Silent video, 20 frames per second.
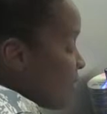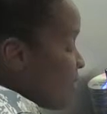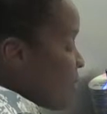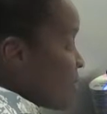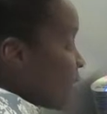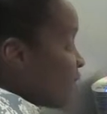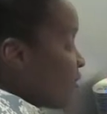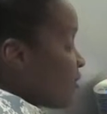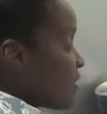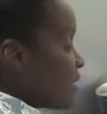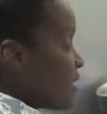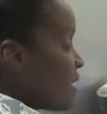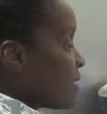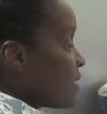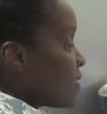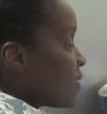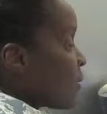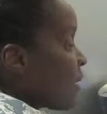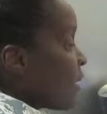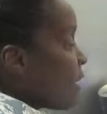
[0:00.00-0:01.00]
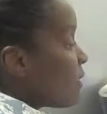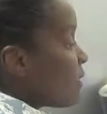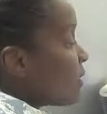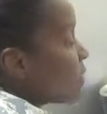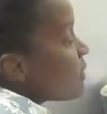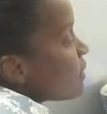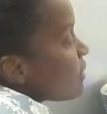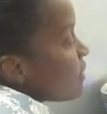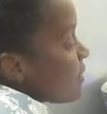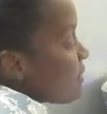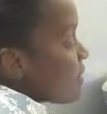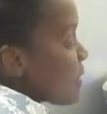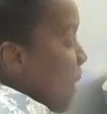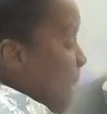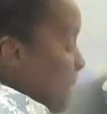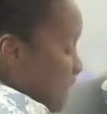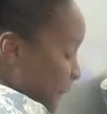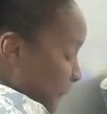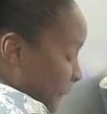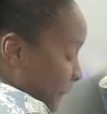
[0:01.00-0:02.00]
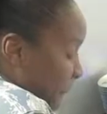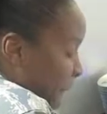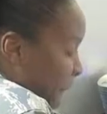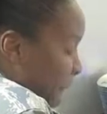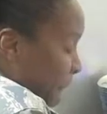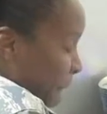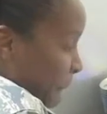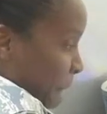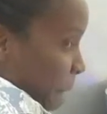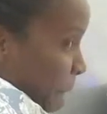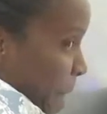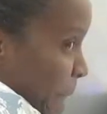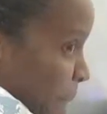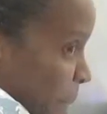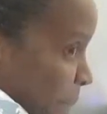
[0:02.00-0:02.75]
their religious needs as well. Right. Yeah, a